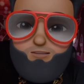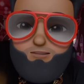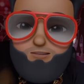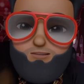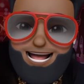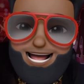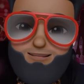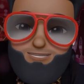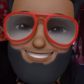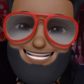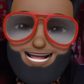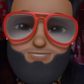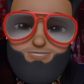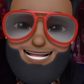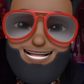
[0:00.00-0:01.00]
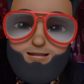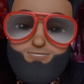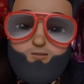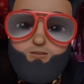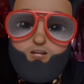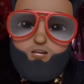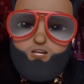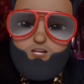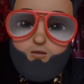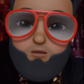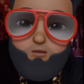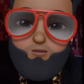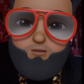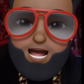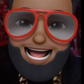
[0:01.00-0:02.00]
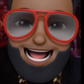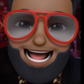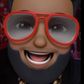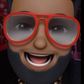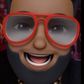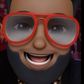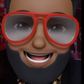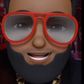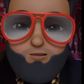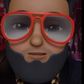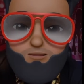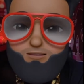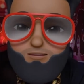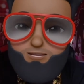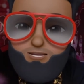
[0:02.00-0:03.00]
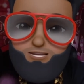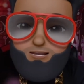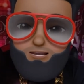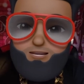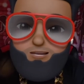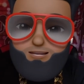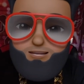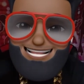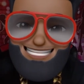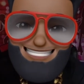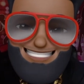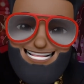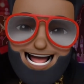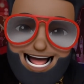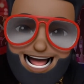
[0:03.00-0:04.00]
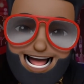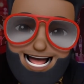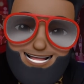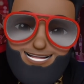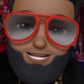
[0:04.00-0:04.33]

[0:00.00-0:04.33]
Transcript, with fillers: How is that relatable to you? How? It's not.